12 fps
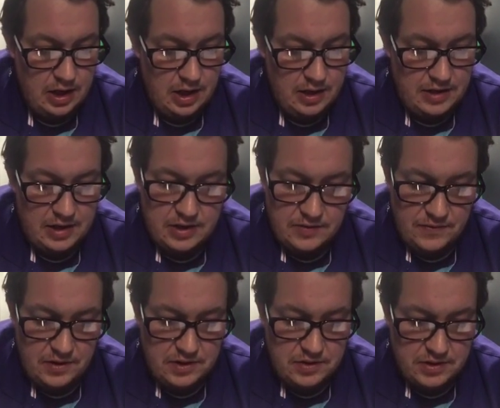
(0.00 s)
I think it's
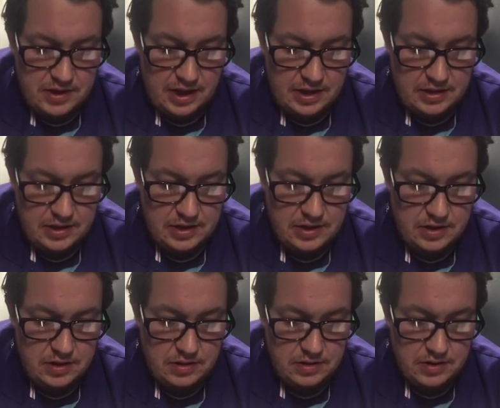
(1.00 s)
first or second year
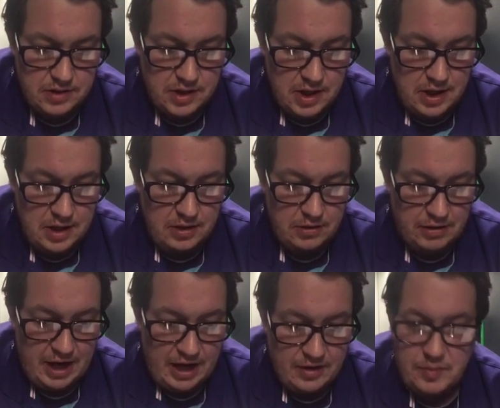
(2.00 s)
students, you
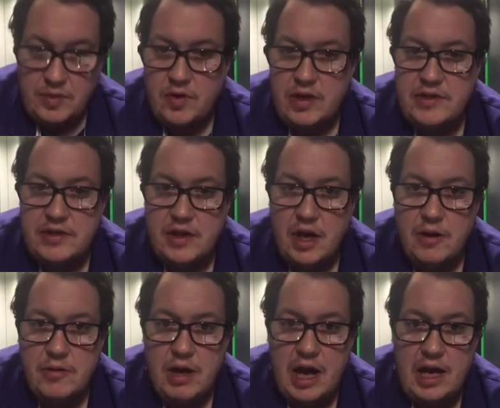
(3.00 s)
can apply to go
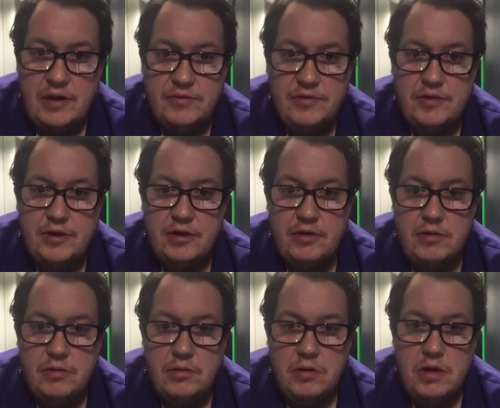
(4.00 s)
and do
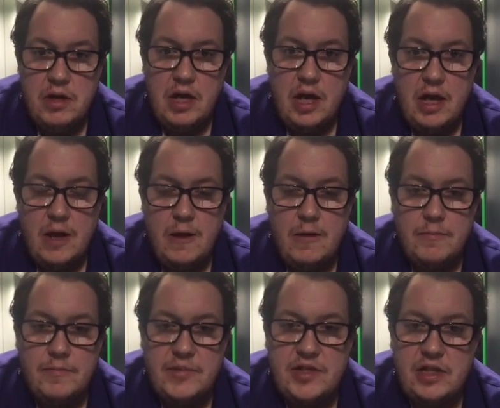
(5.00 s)

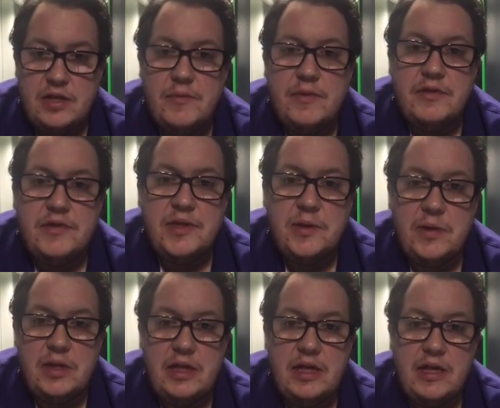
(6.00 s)
6 months to a
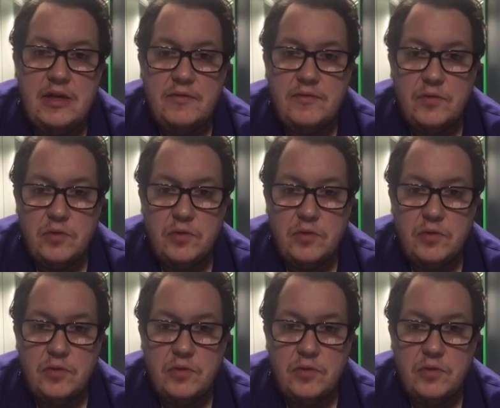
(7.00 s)
year of your